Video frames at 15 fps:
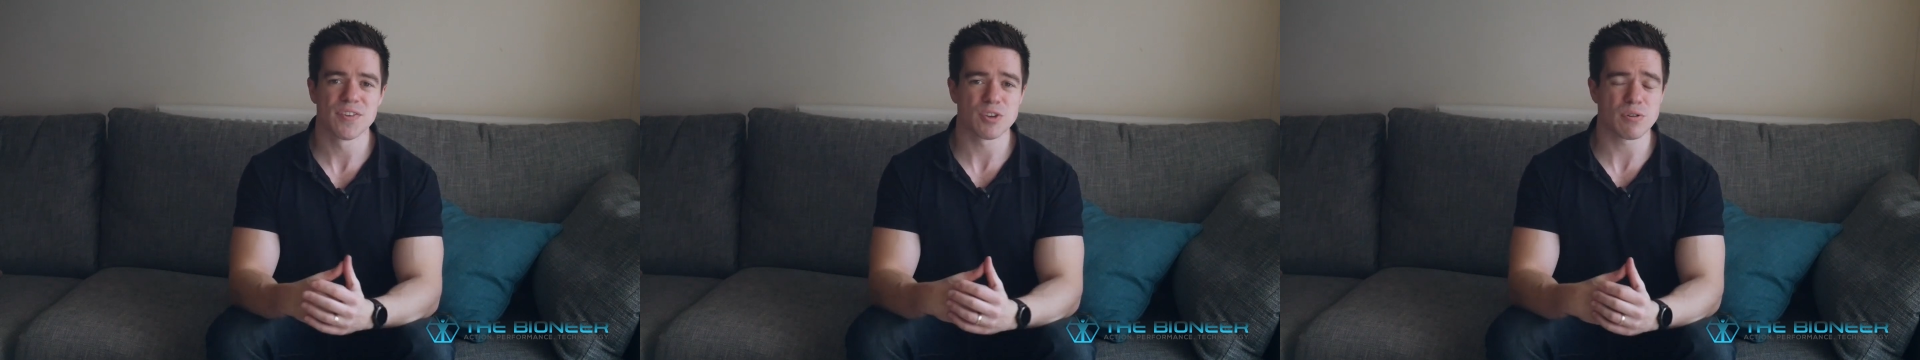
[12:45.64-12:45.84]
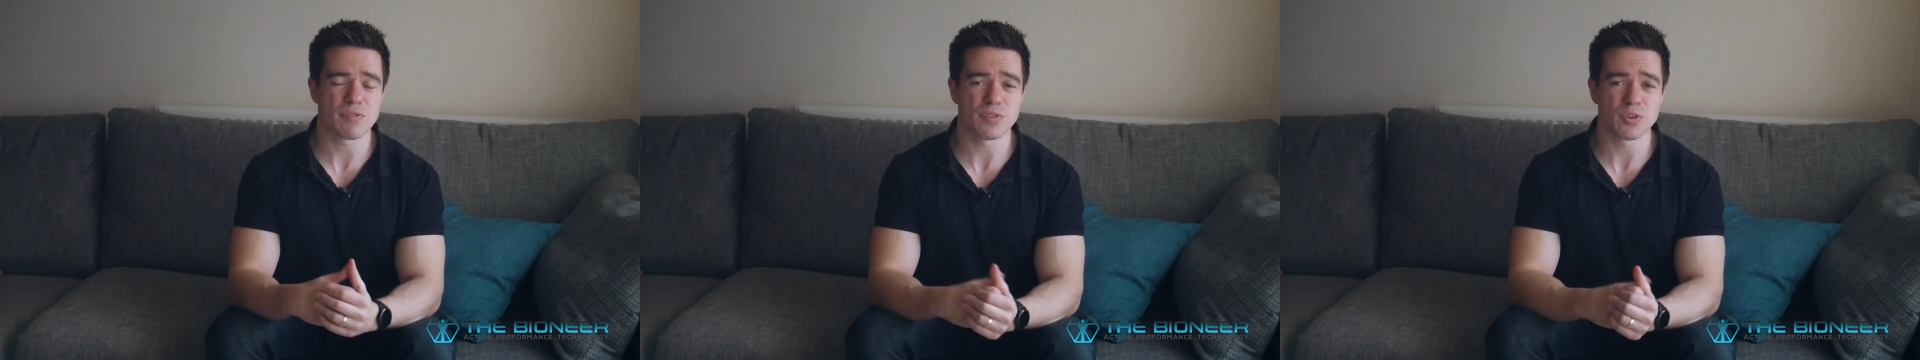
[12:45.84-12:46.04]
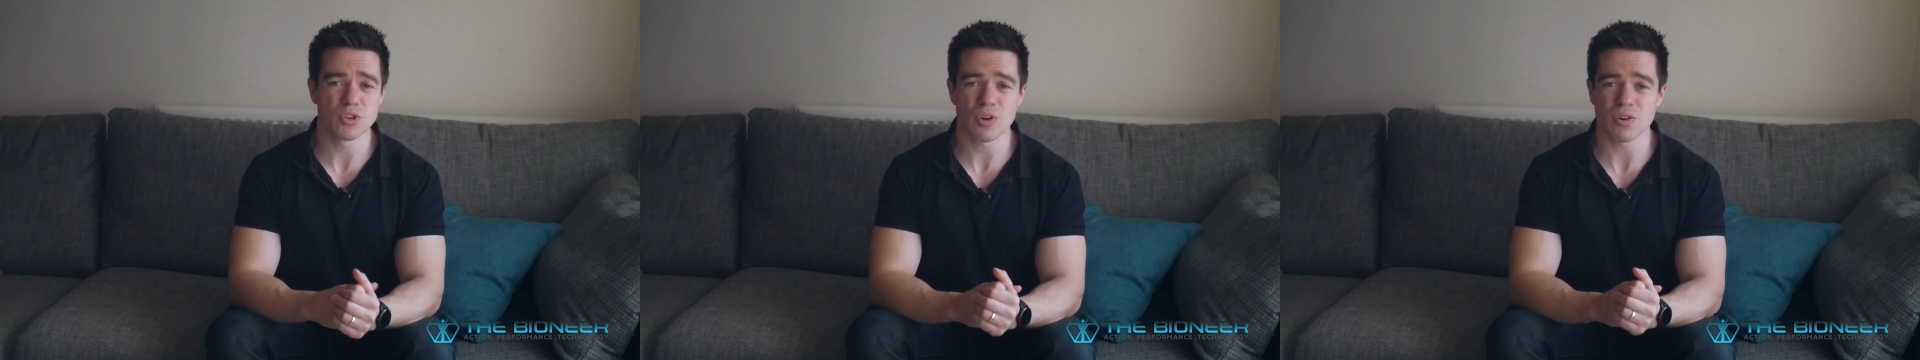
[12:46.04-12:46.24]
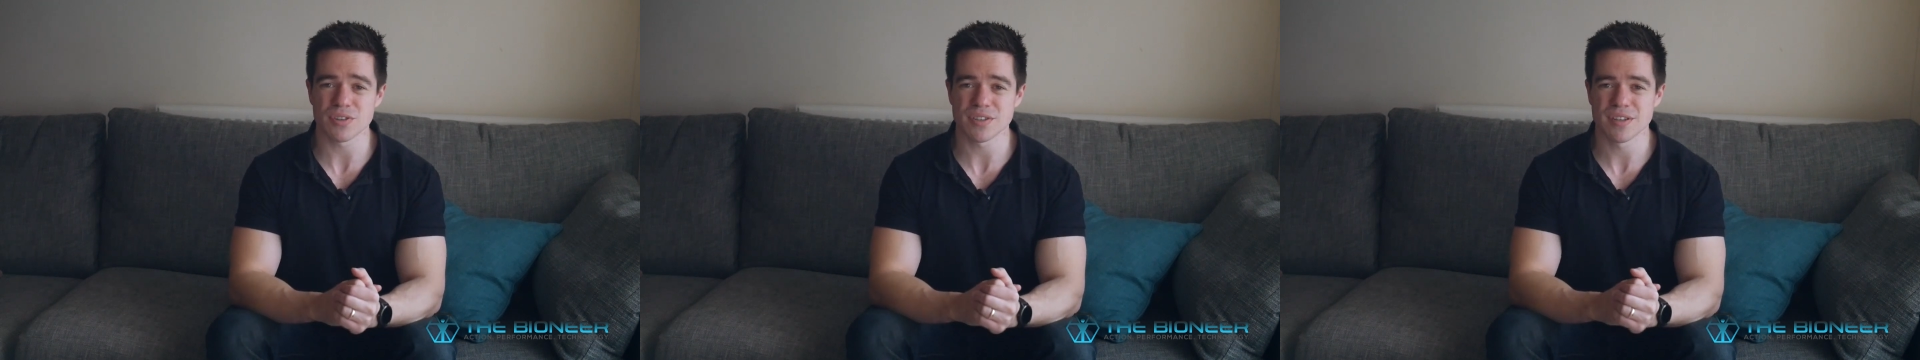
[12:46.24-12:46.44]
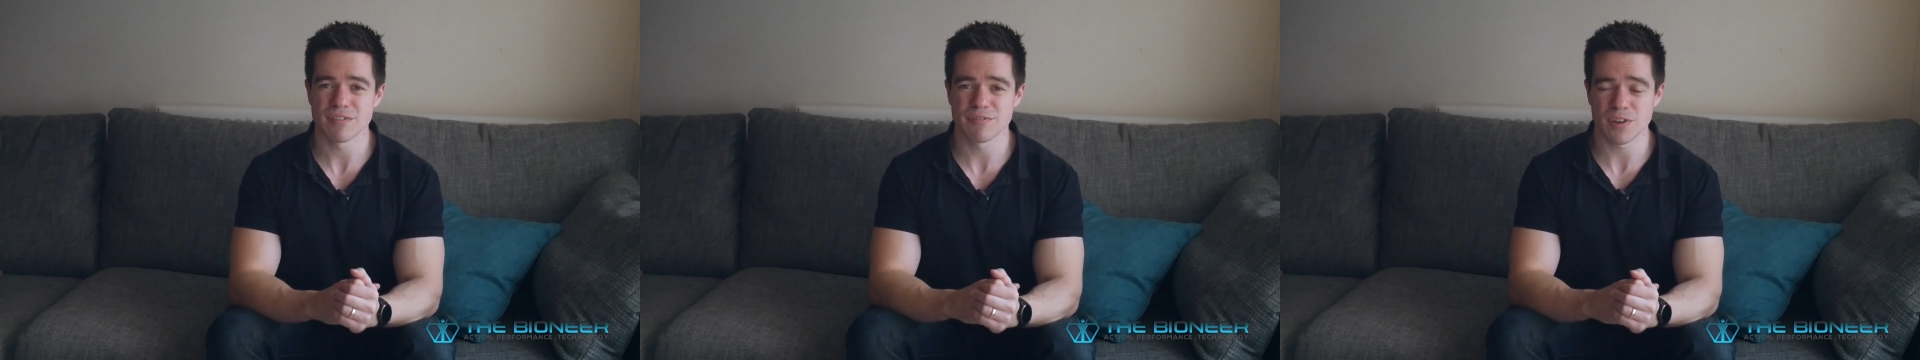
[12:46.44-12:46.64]
So if you're
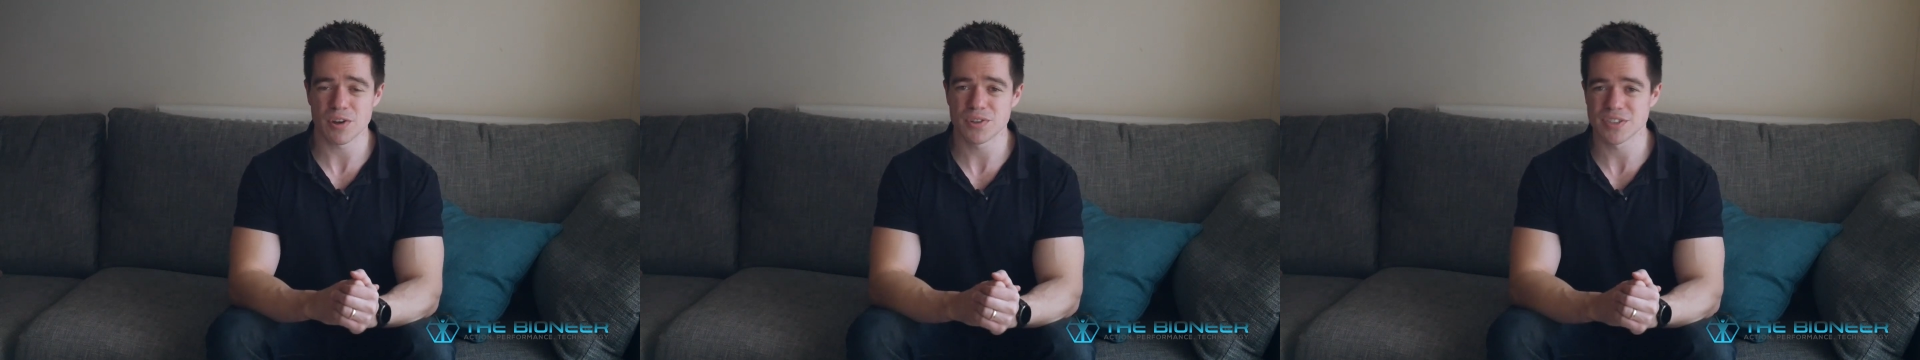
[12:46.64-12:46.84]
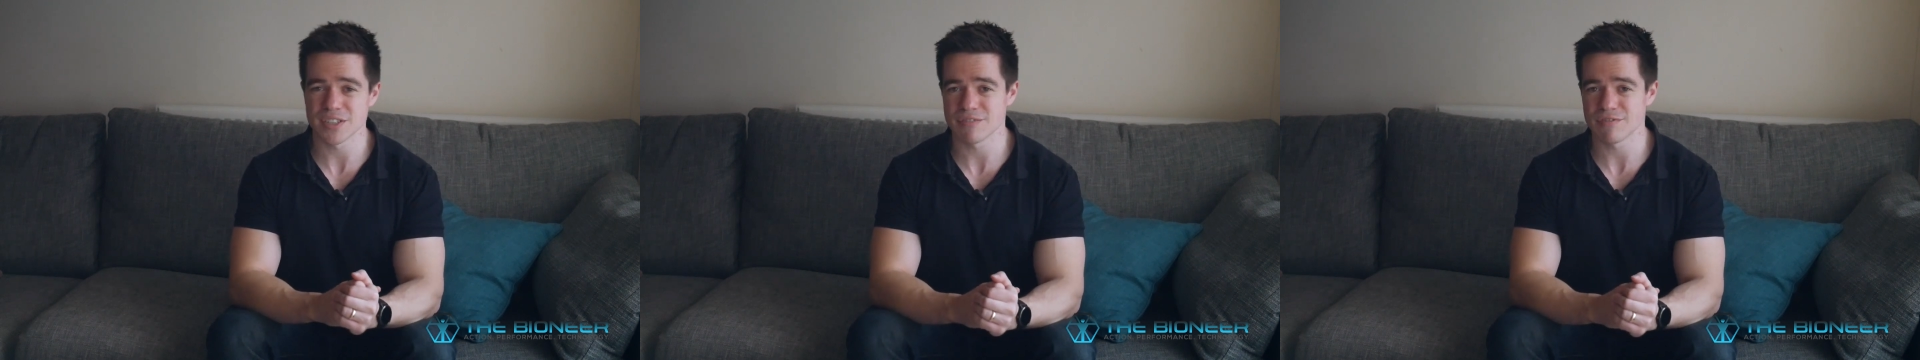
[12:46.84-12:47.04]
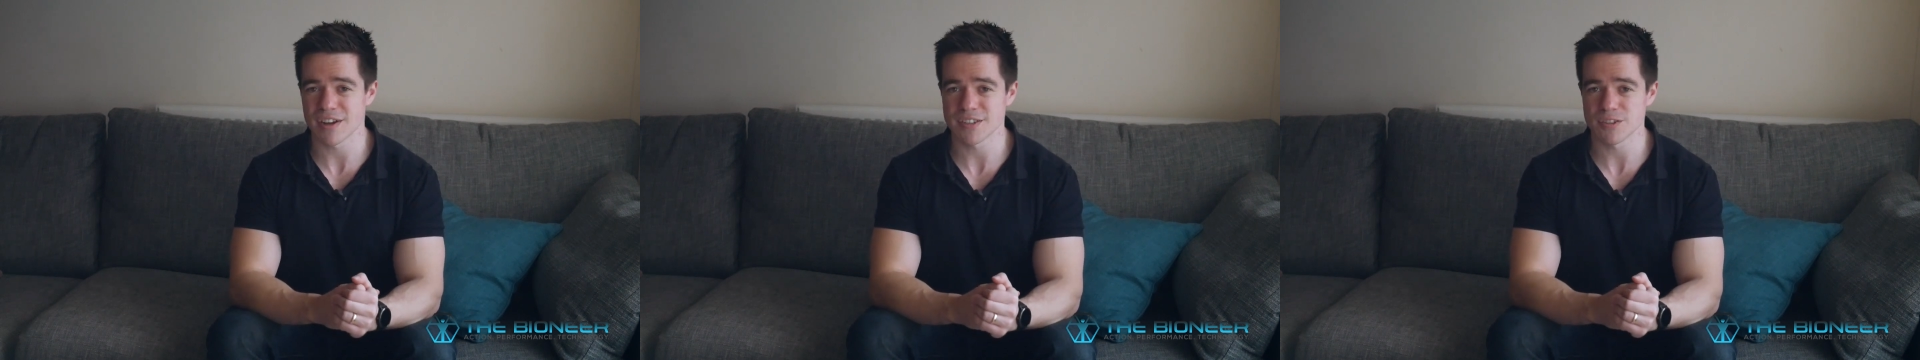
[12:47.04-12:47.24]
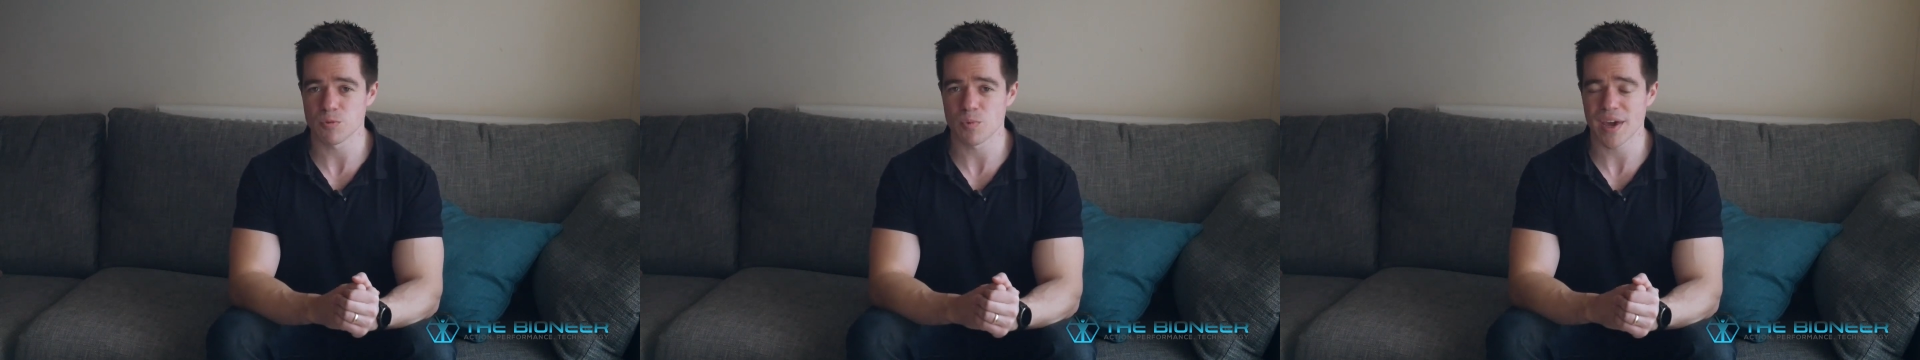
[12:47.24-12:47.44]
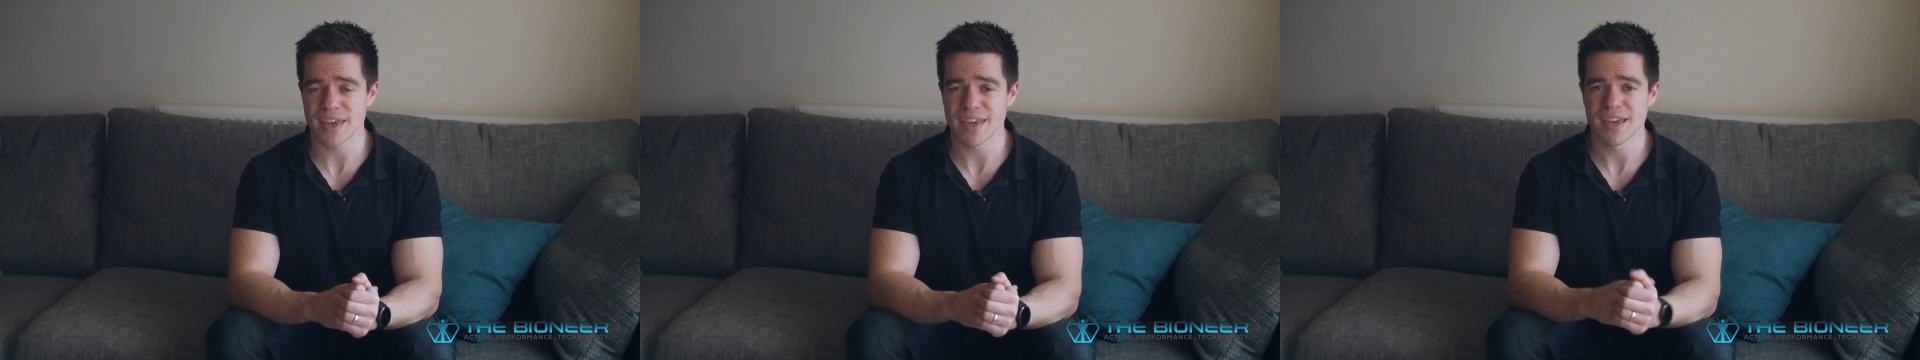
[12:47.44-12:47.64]
not focusing right
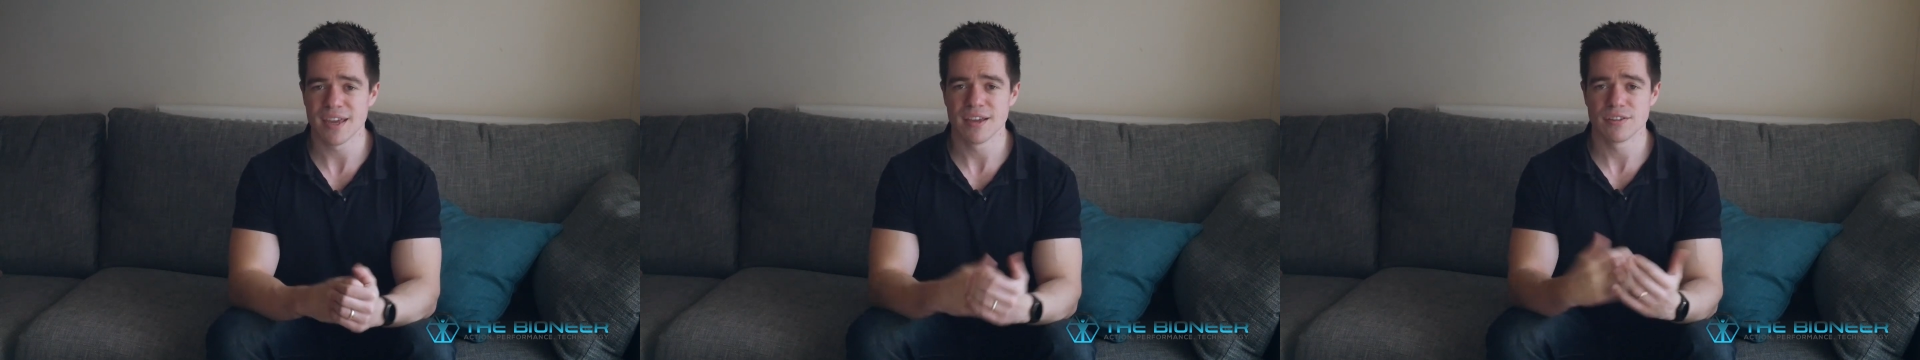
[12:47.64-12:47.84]
away,